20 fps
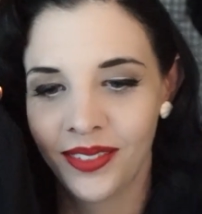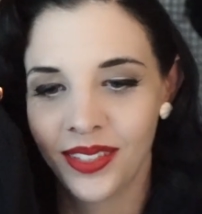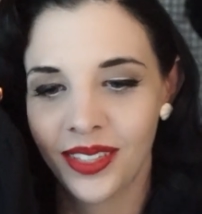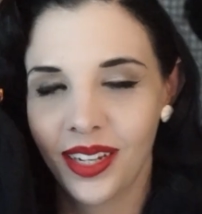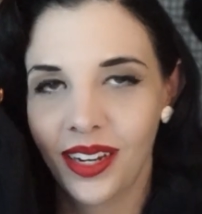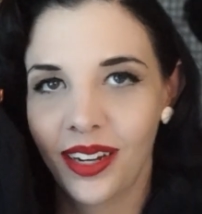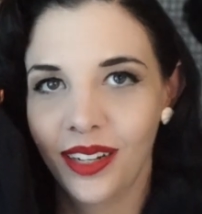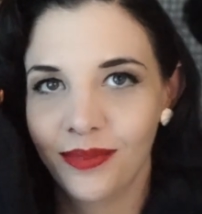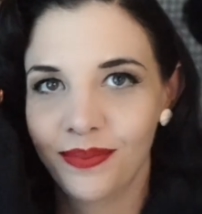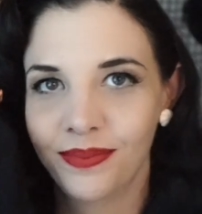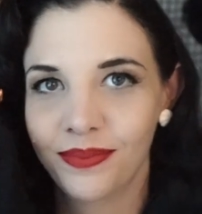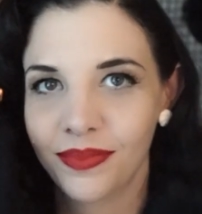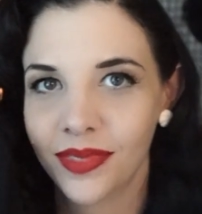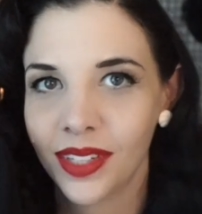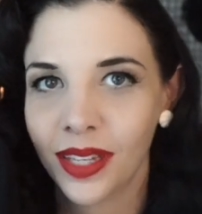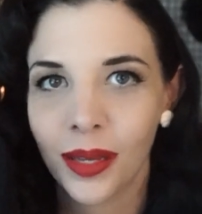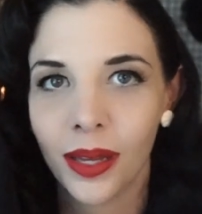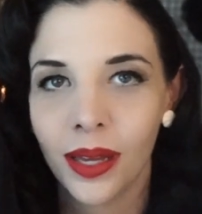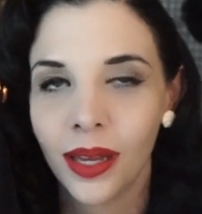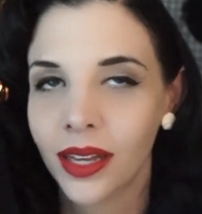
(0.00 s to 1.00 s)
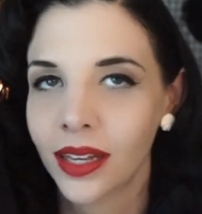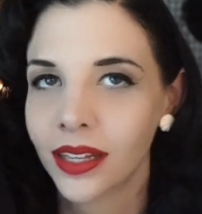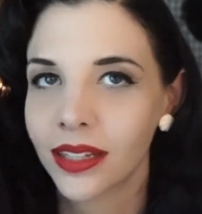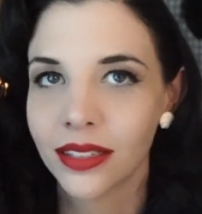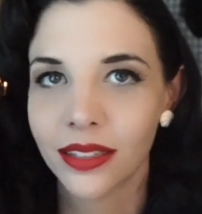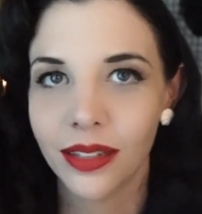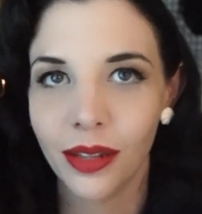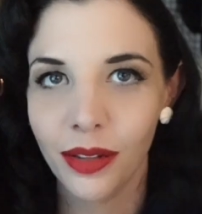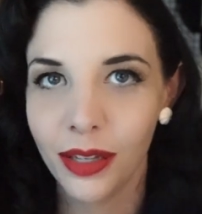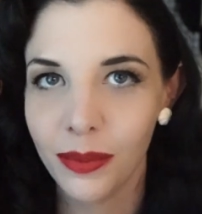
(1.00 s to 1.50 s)
So
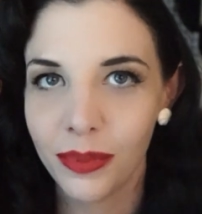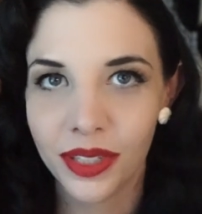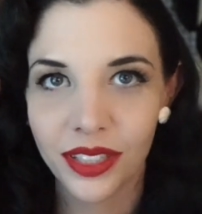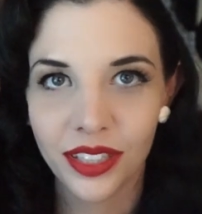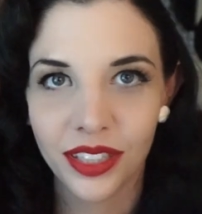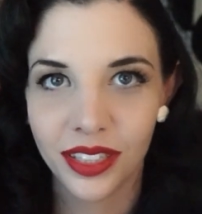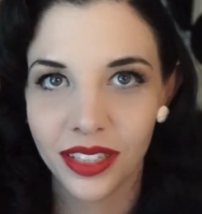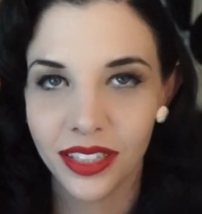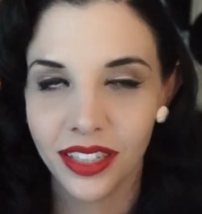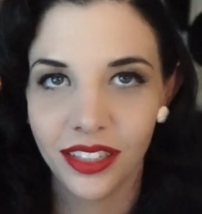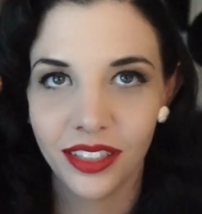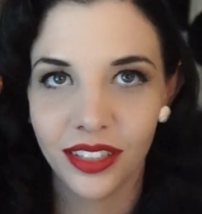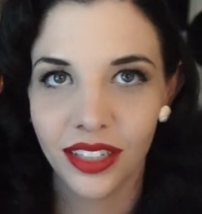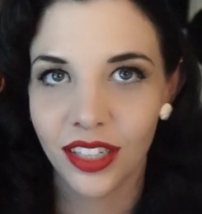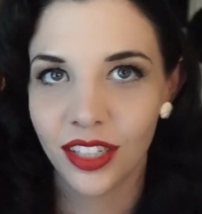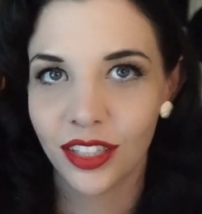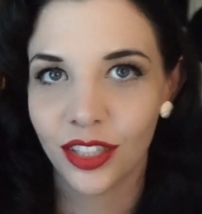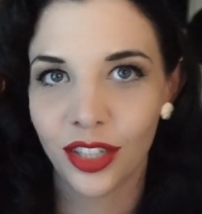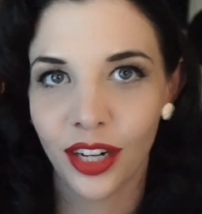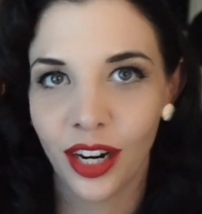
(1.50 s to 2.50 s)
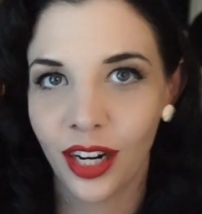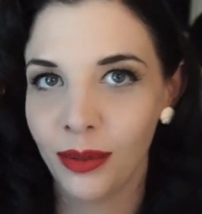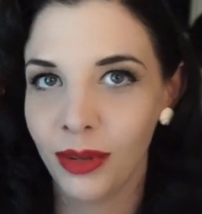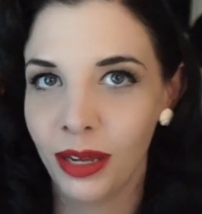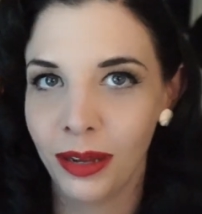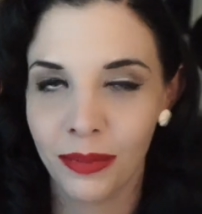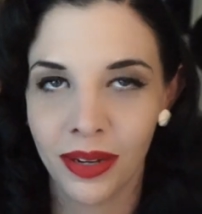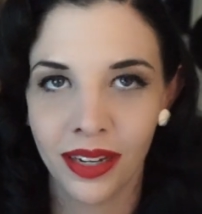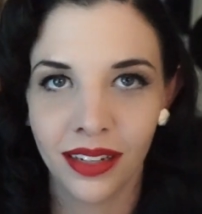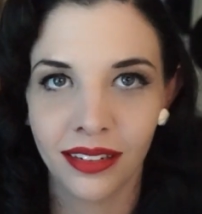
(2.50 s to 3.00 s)
slowly but surely just trying to
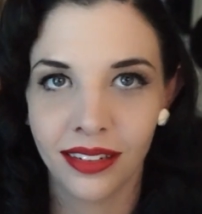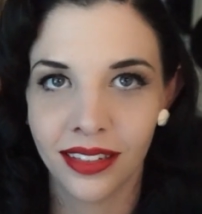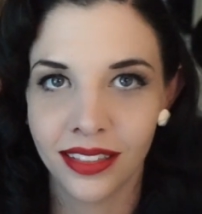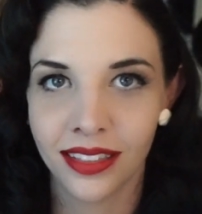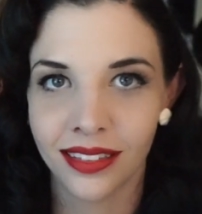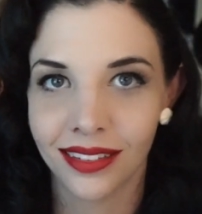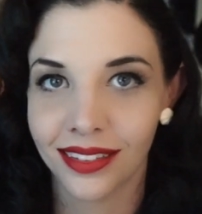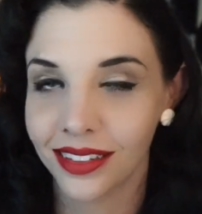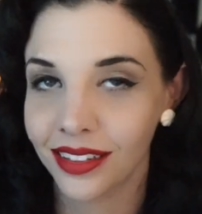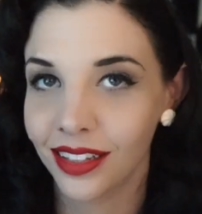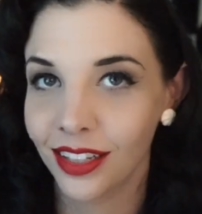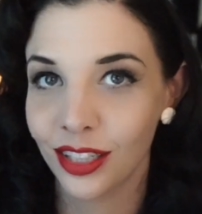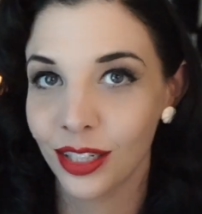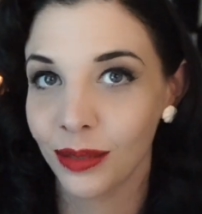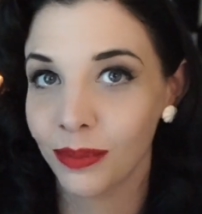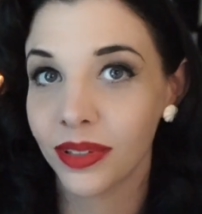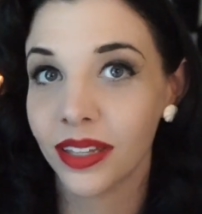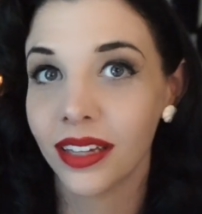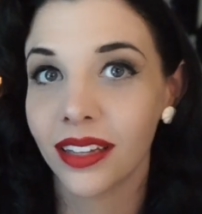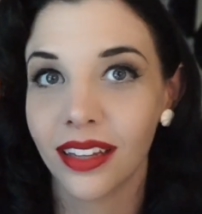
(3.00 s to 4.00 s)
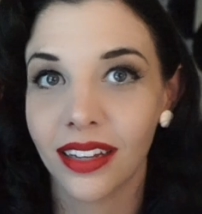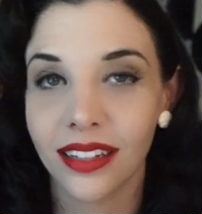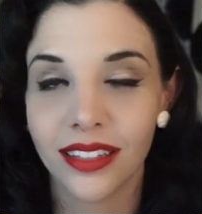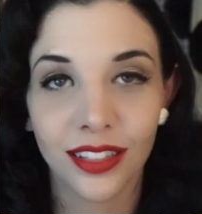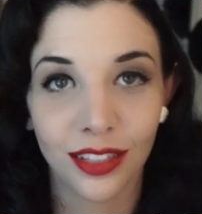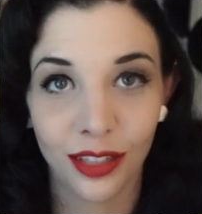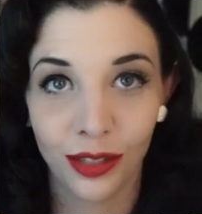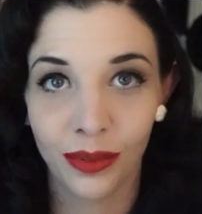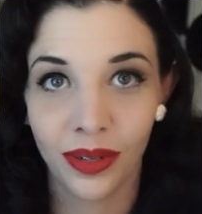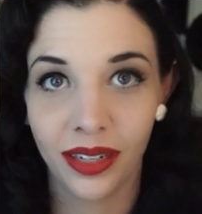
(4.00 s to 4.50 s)
make my closet look like something that
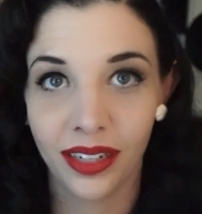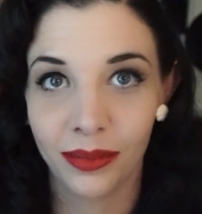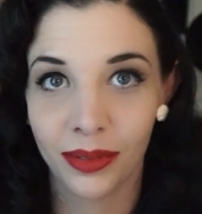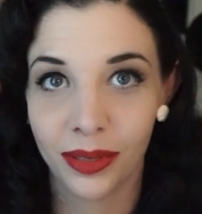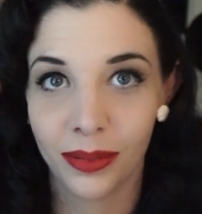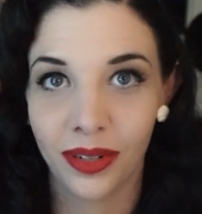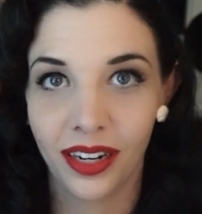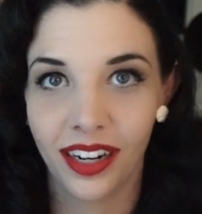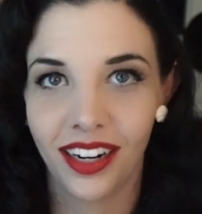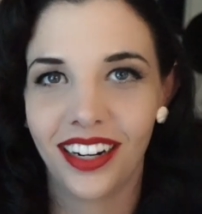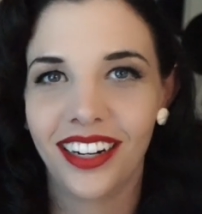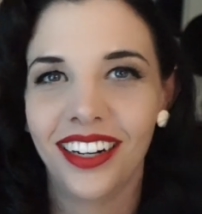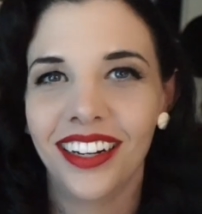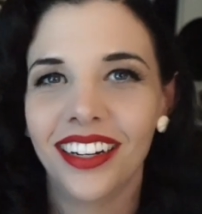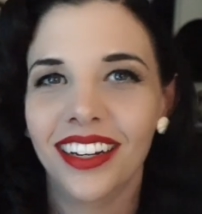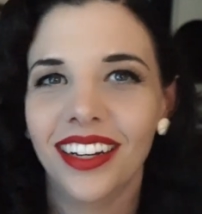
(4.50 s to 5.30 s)
Snow White would wear.